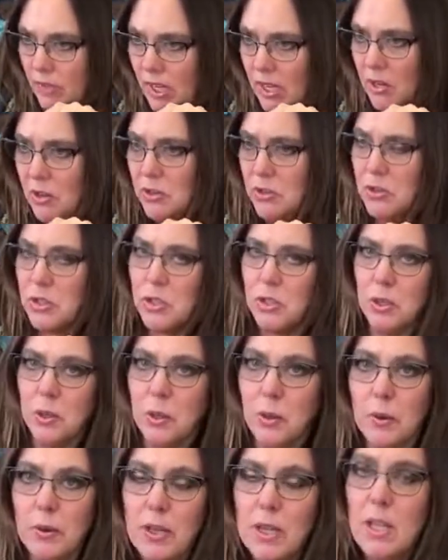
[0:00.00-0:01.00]
I do too.
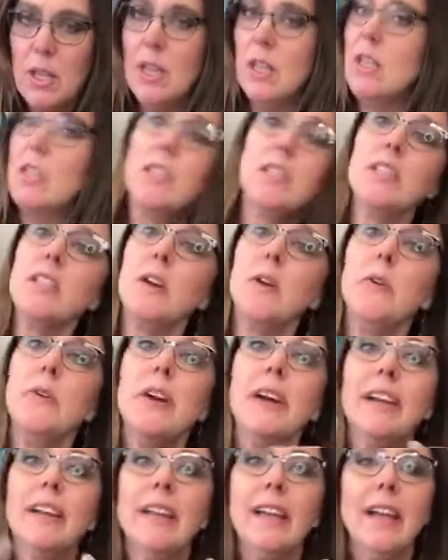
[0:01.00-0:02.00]
So
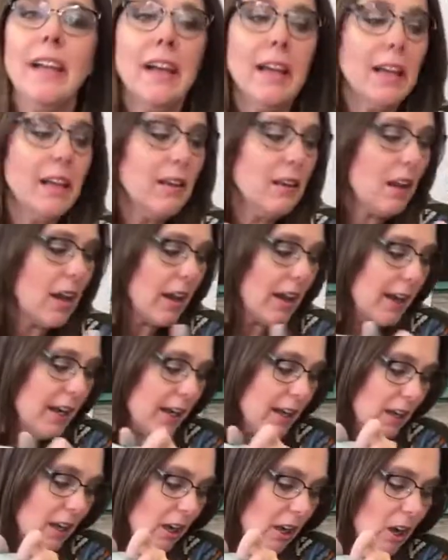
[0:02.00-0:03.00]
again,
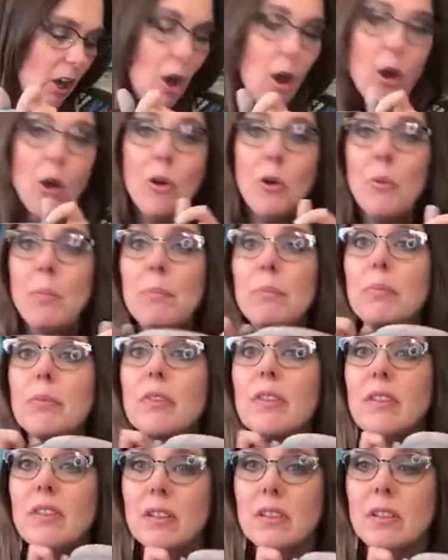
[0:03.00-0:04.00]
I hope
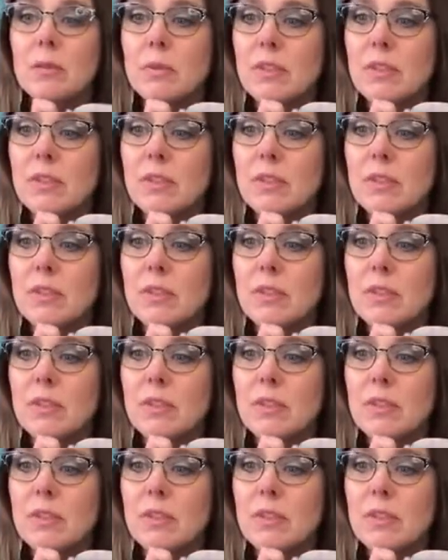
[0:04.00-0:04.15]
this